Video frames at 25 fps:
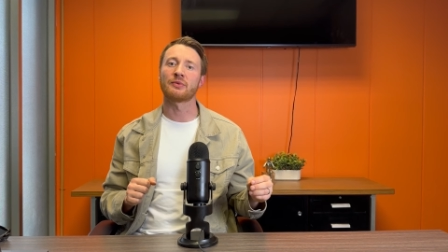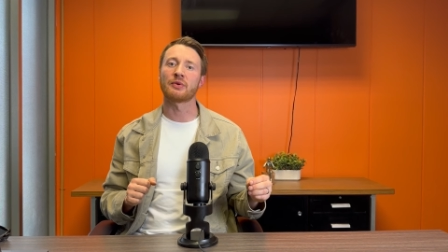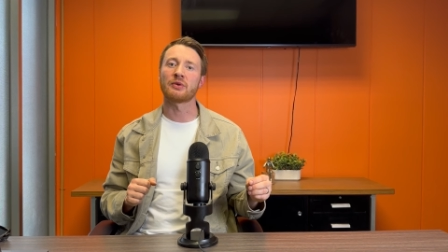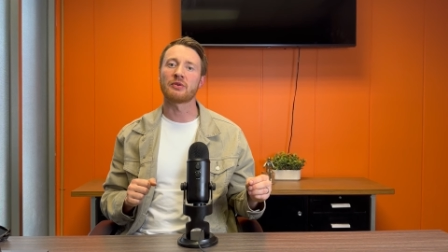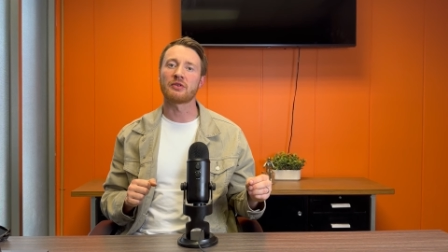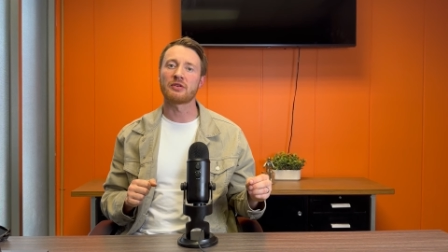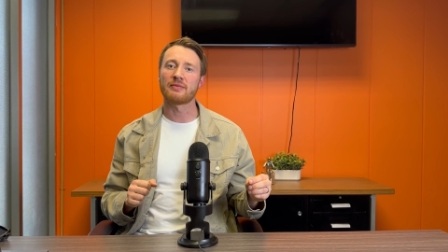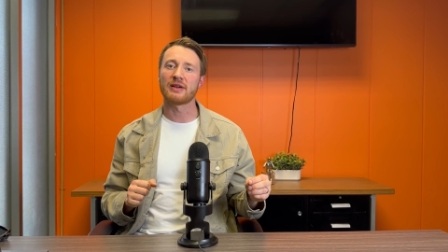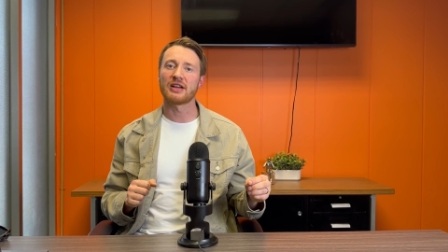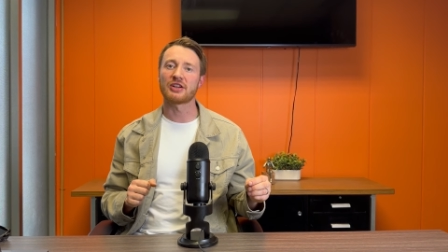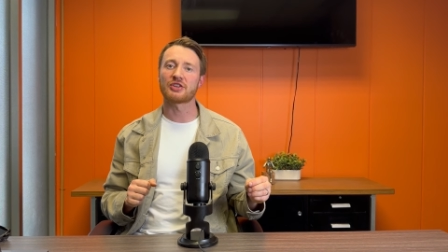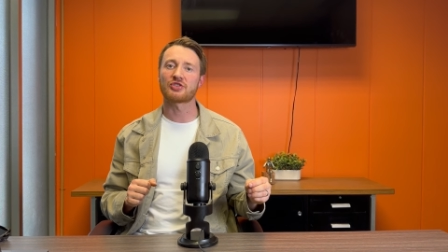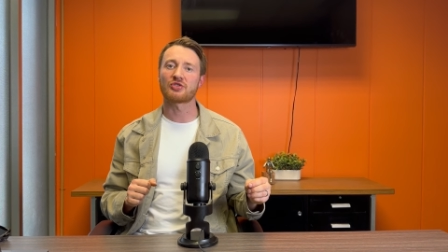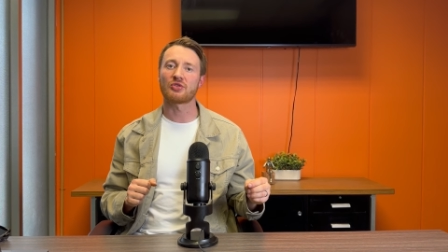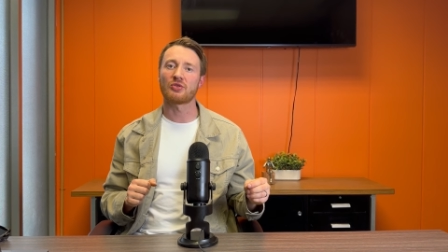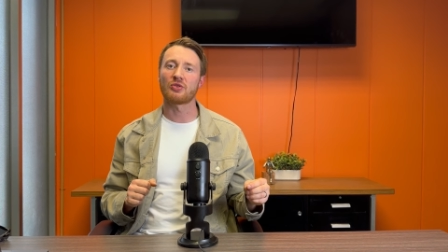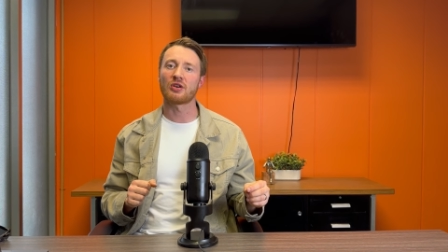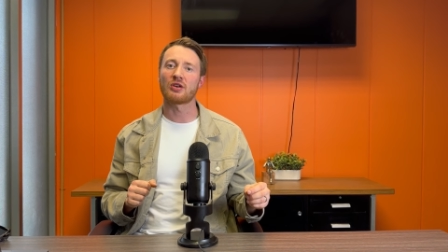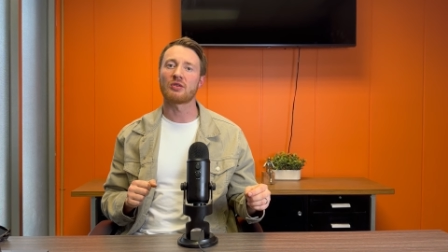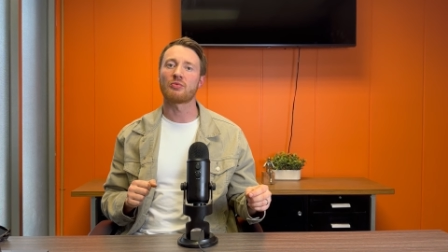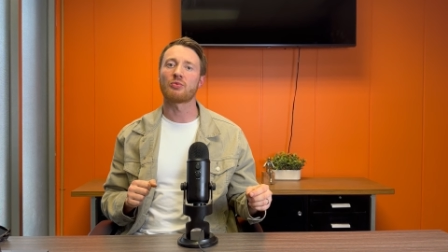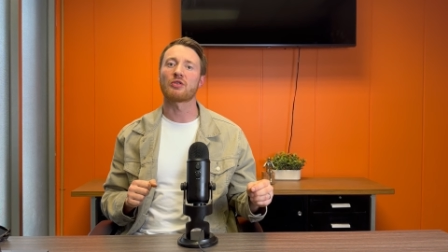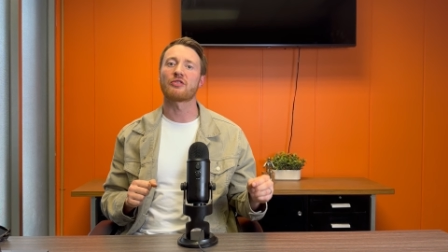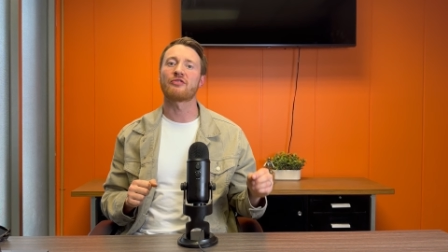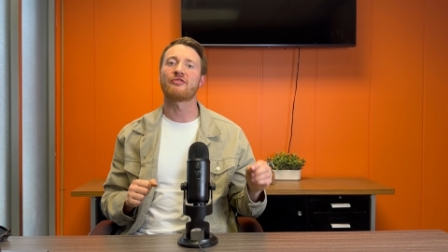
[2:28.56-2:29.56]
we wanna make
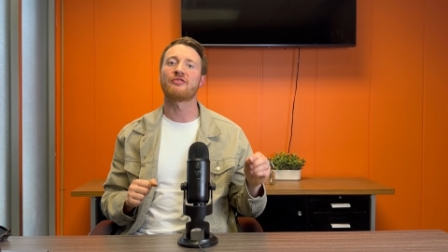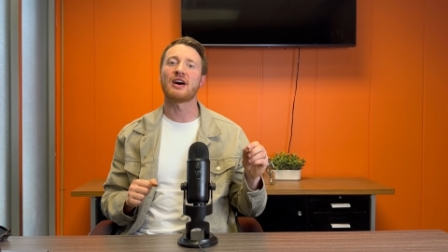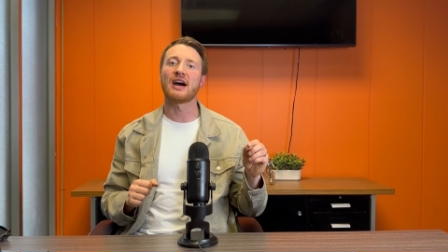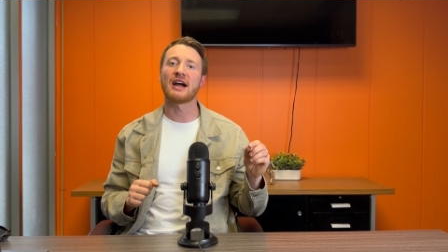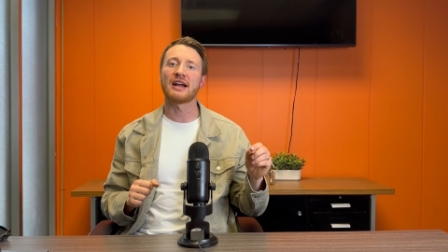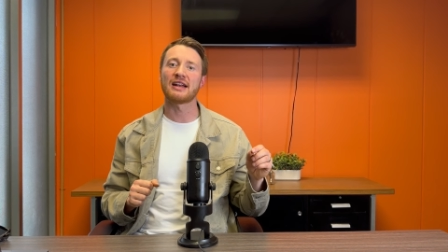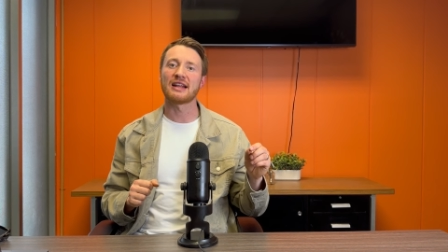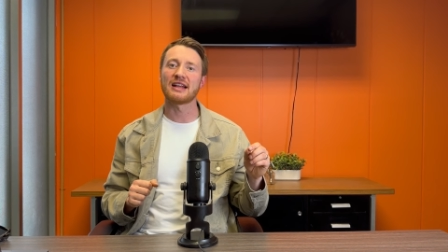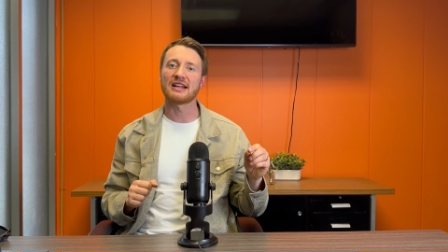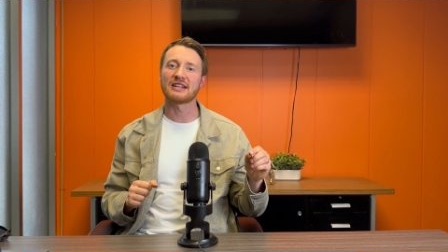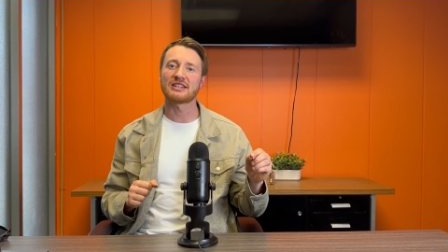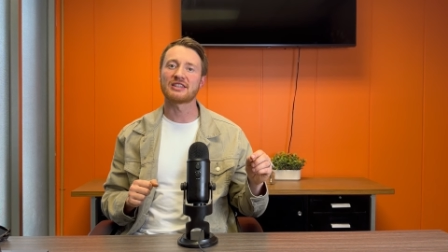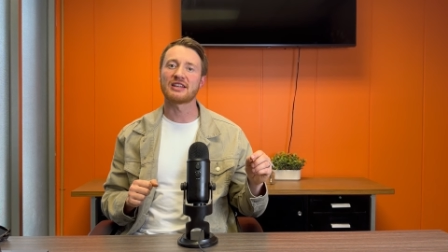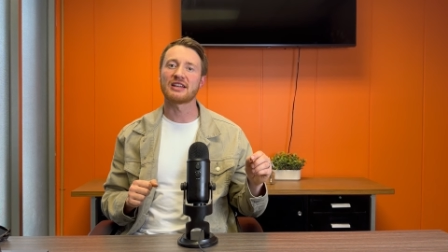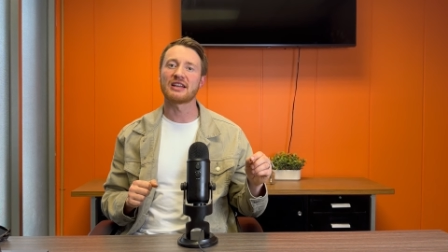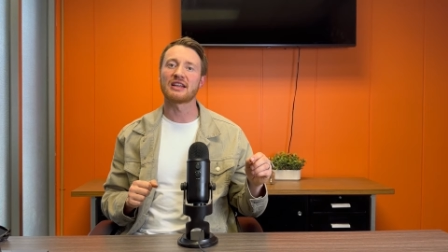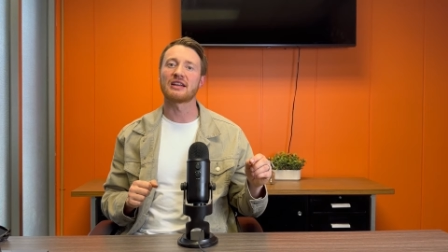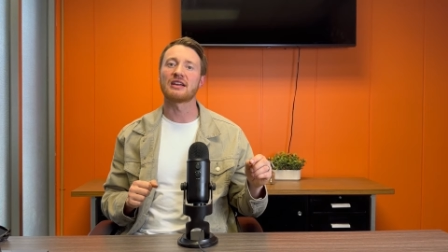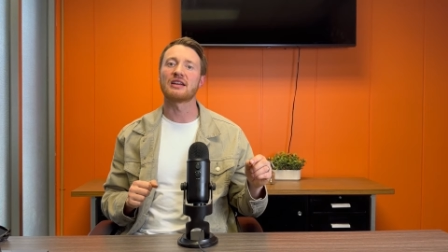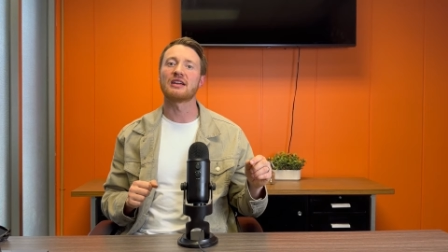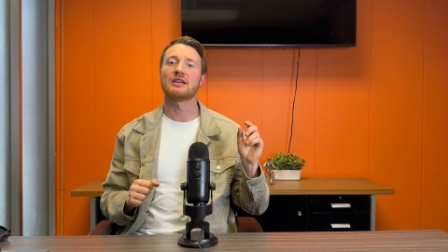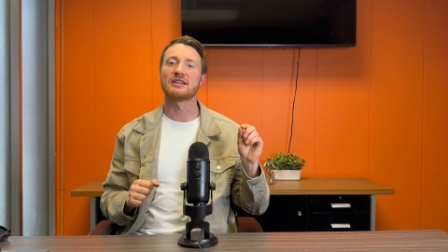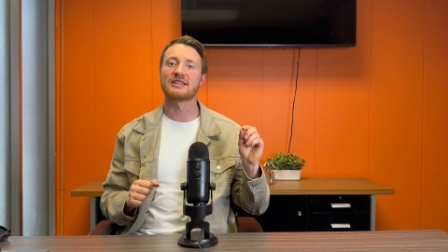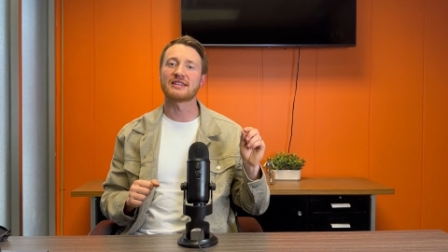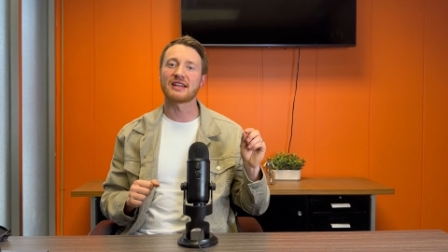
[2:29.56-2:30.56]
sure we're financing
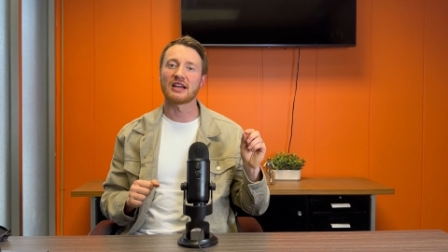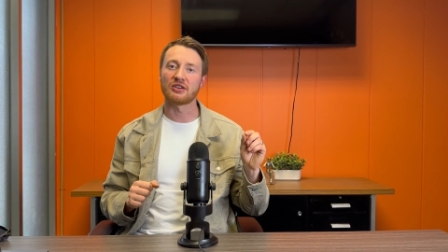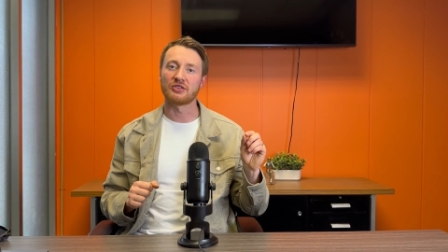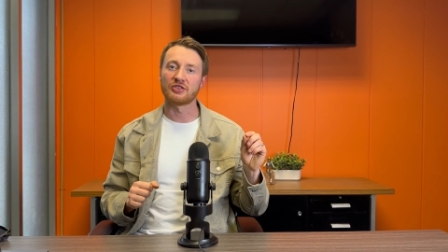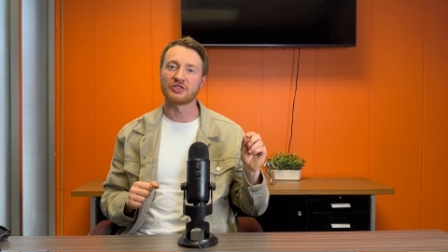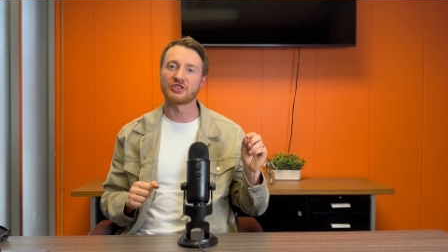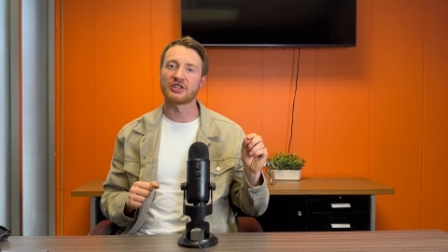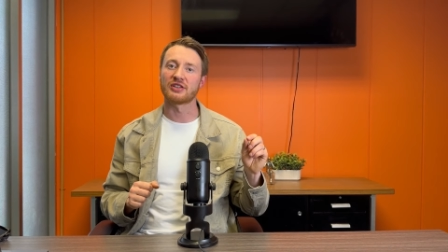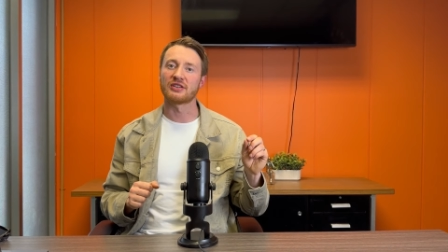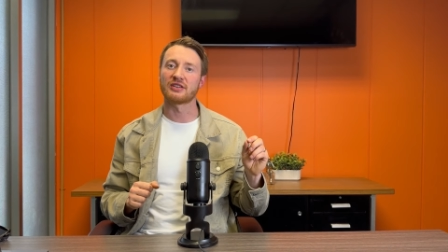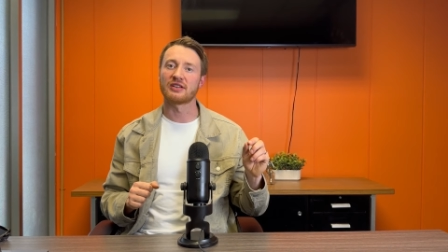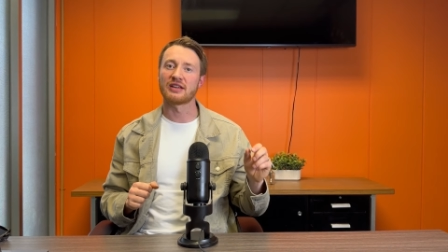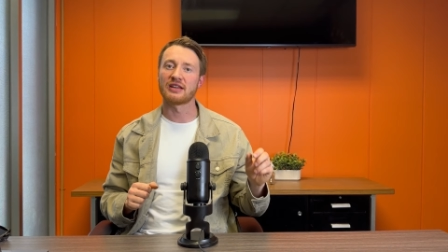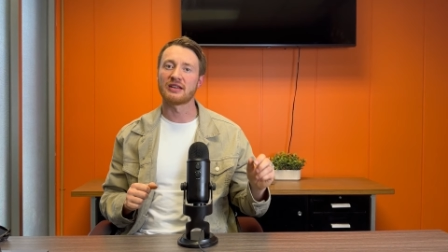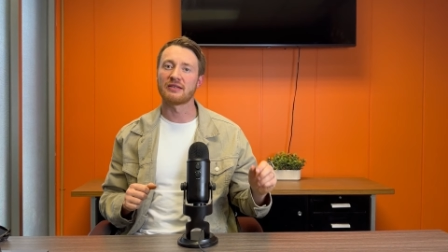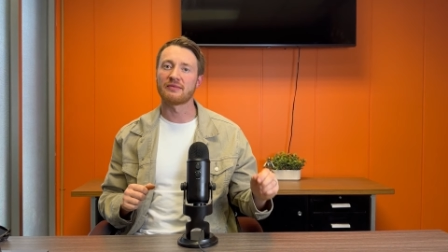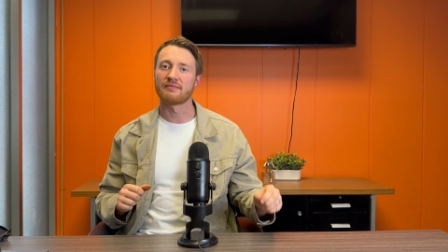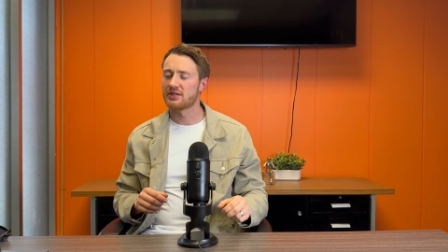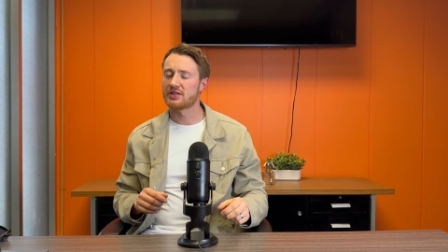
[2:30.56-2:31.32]
intelligently.